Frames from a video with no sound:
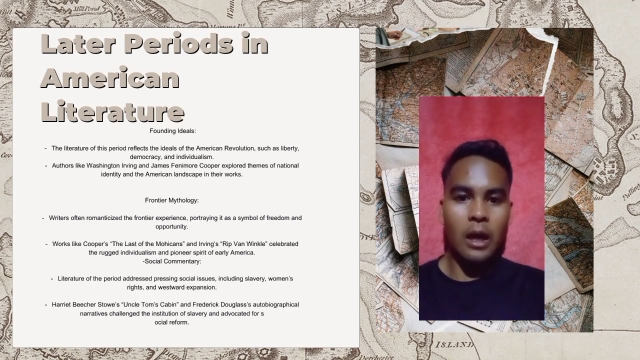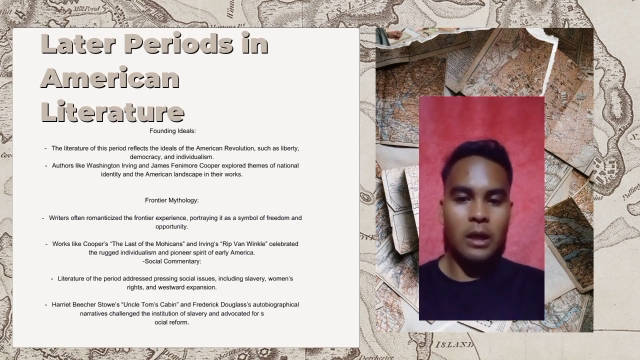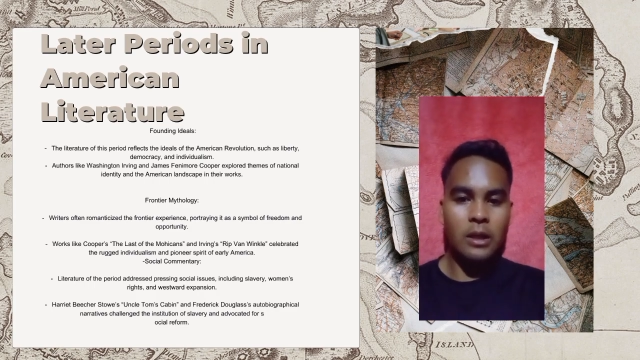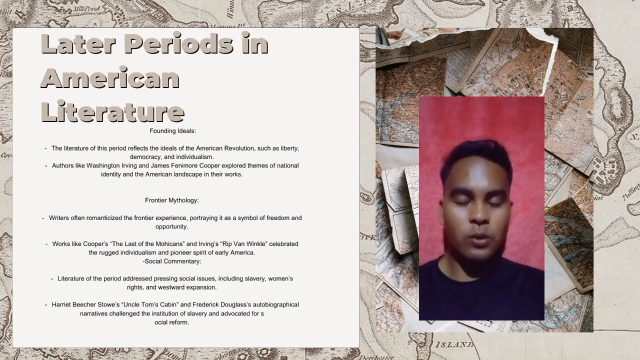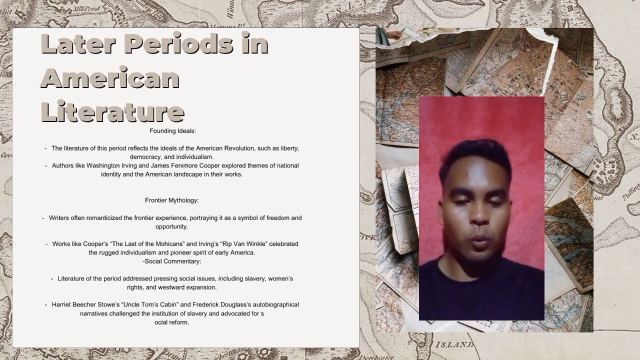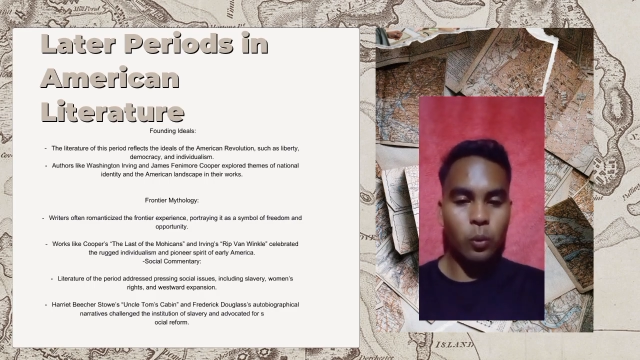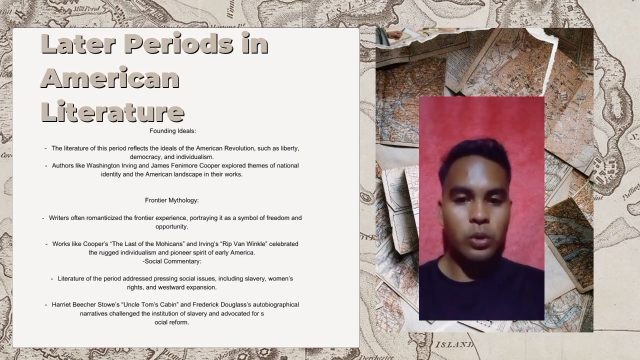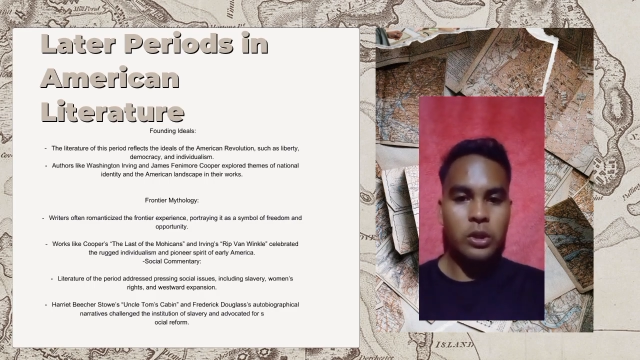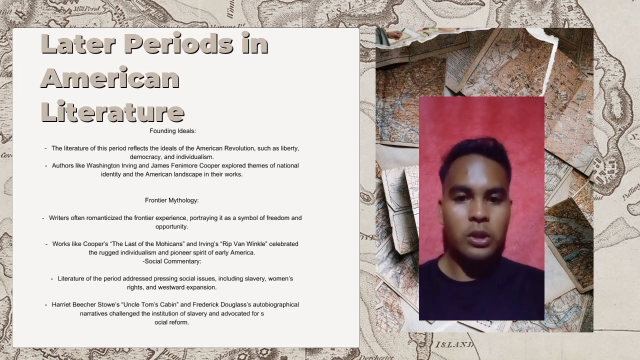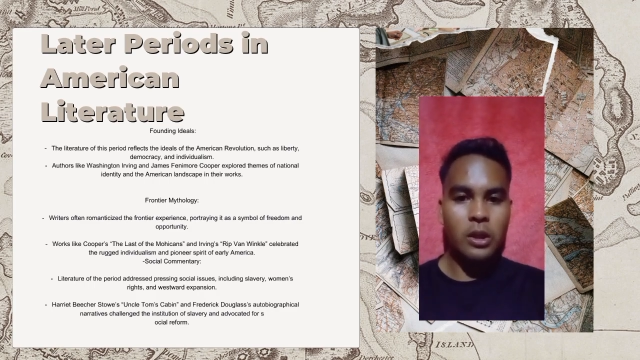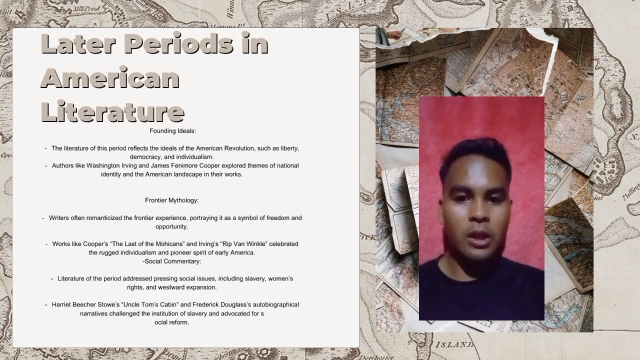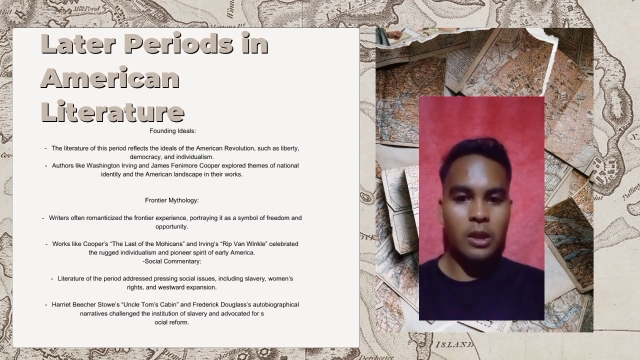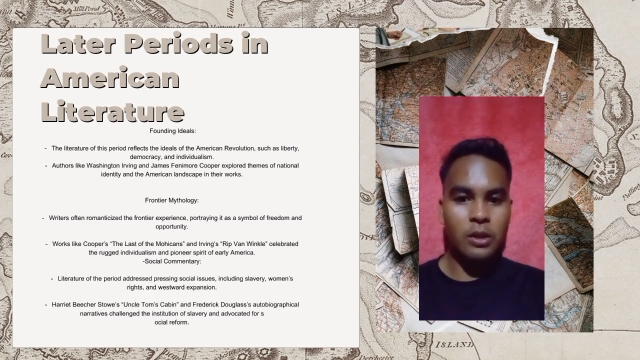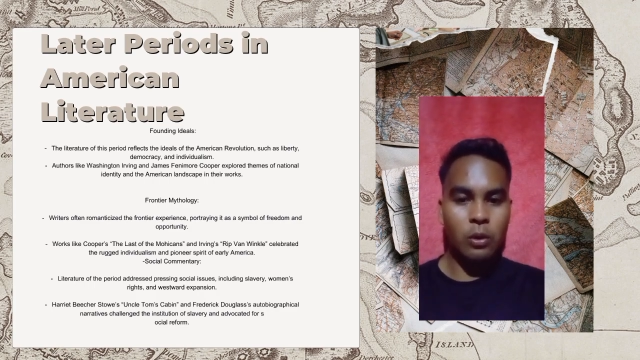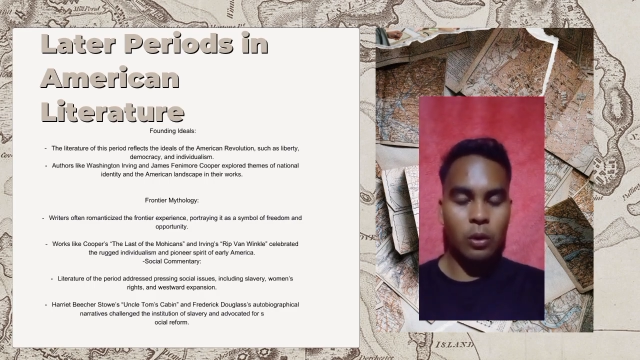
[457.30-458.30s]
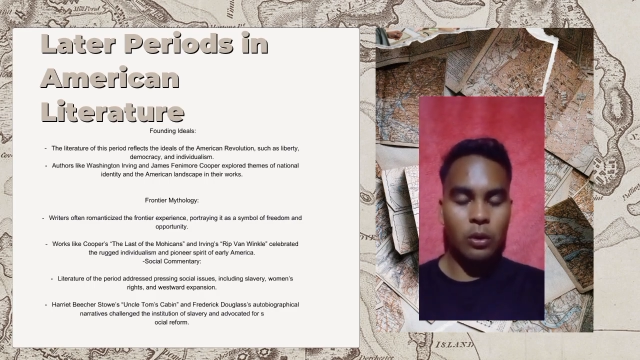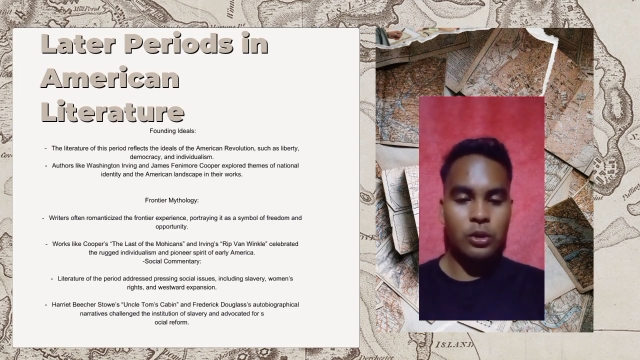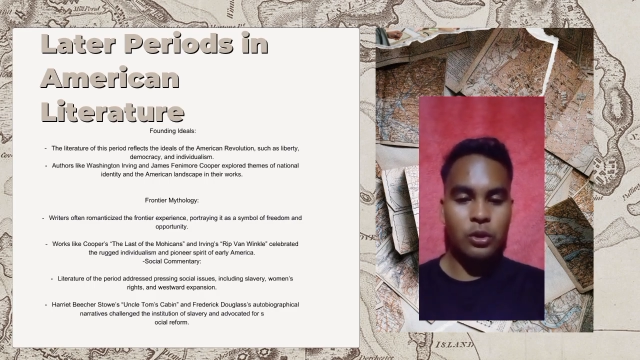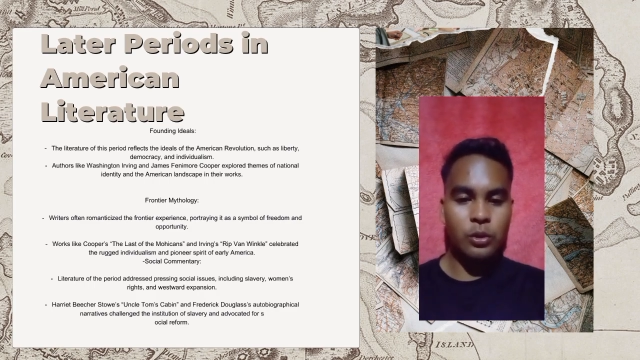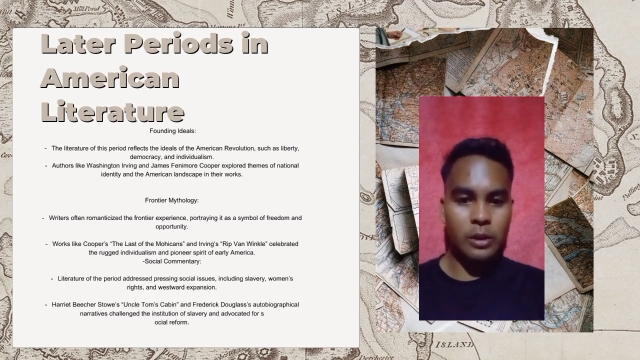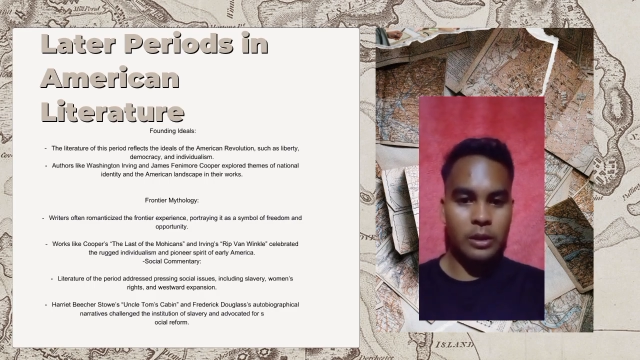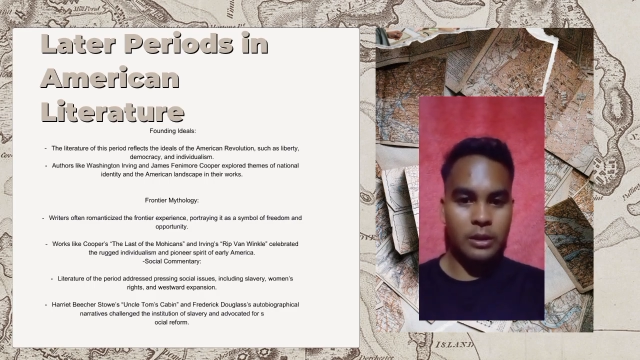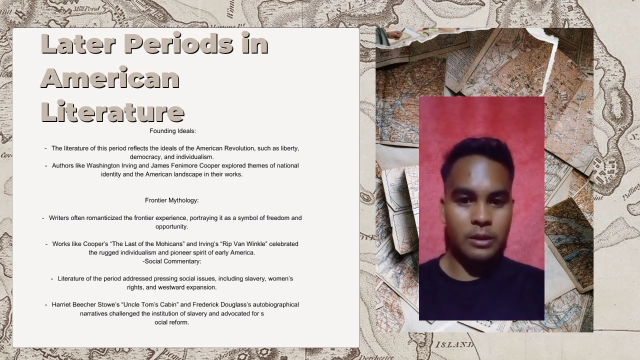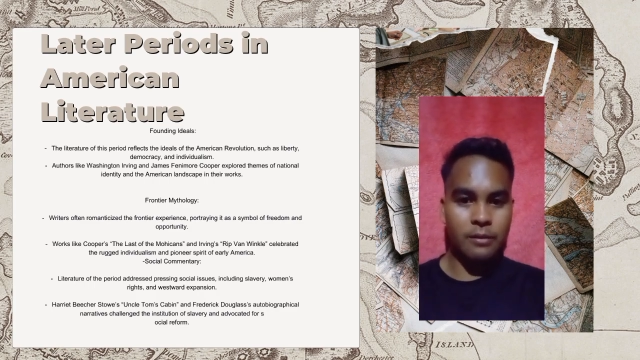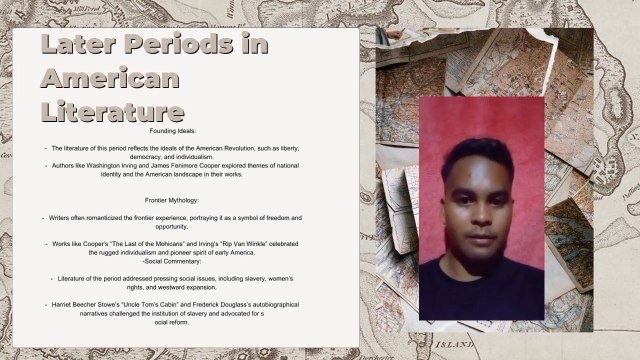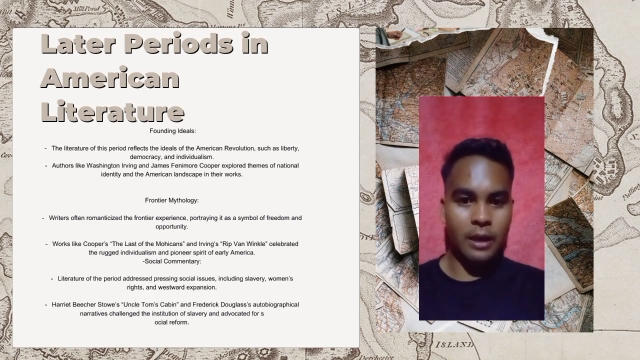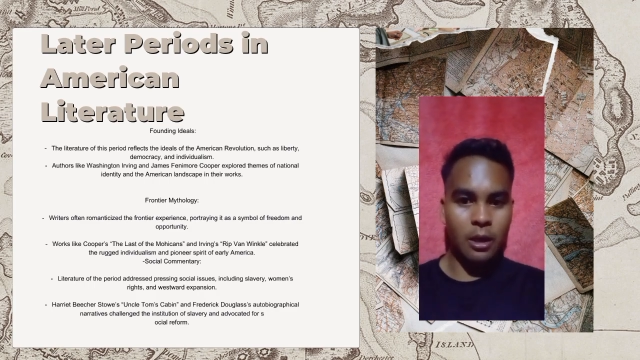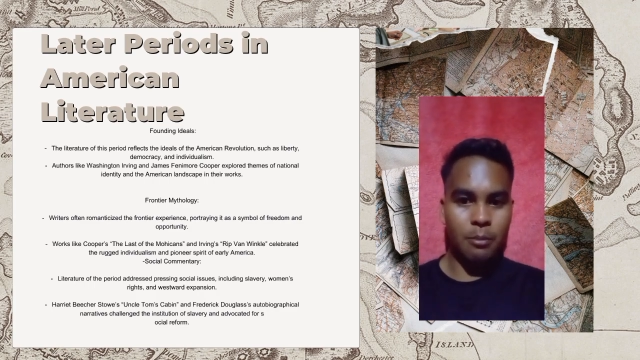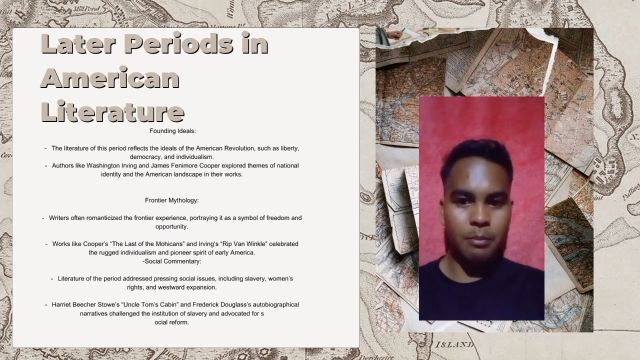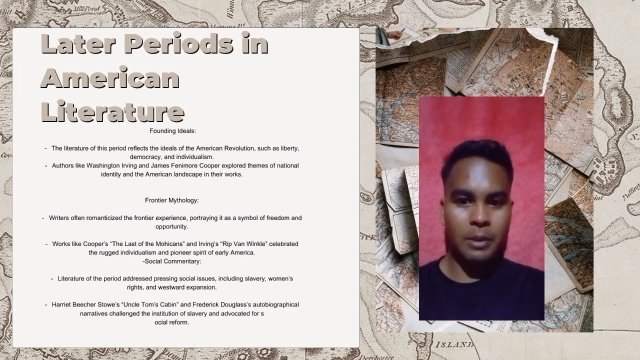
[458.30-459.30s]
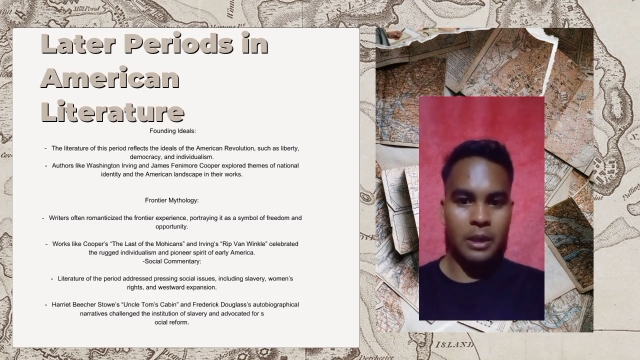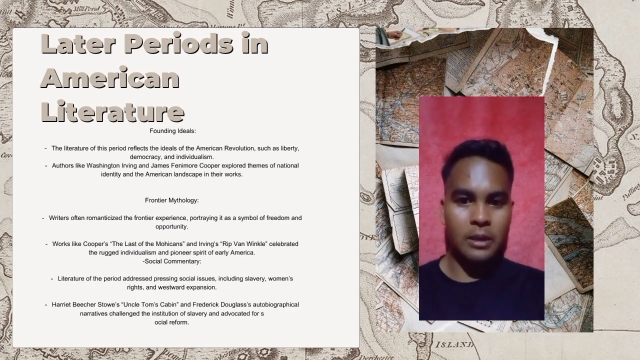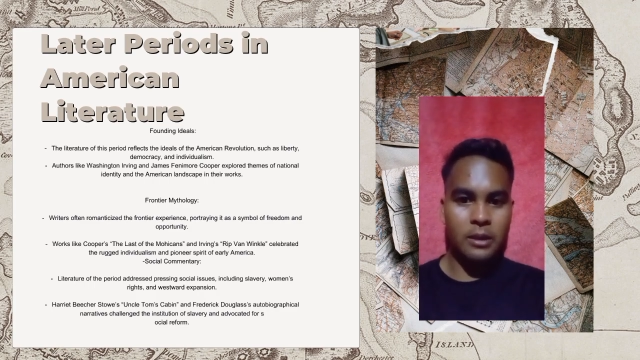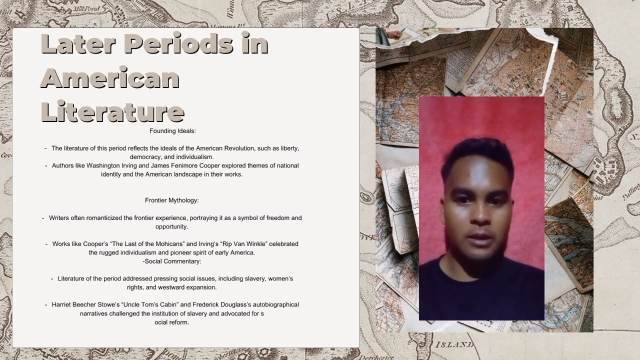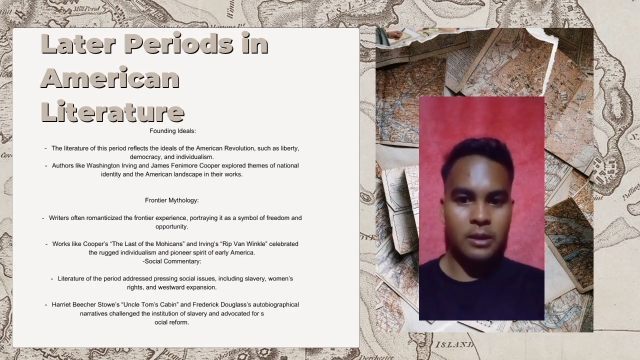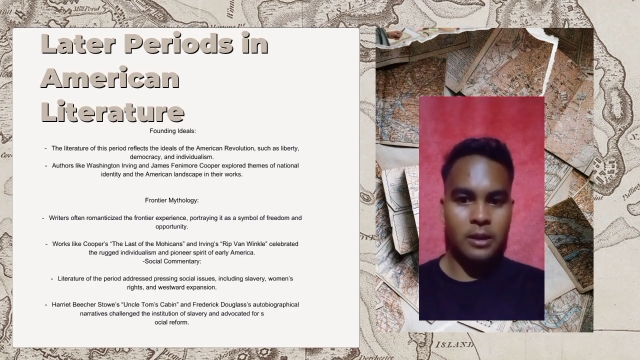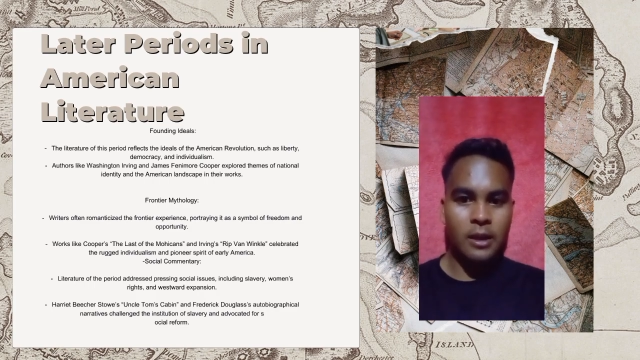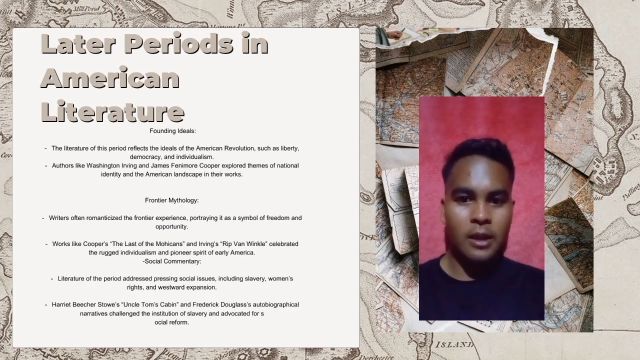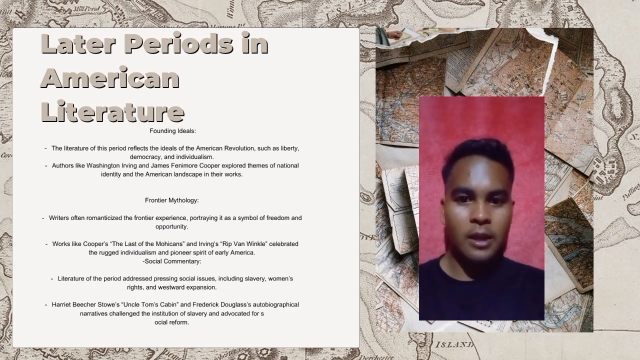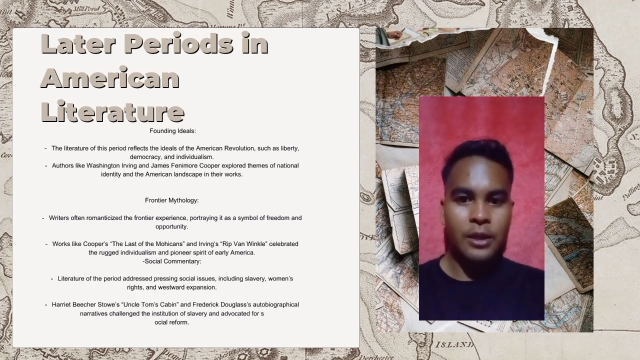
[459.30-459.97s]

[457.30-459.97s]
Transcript: social, and cultural developments.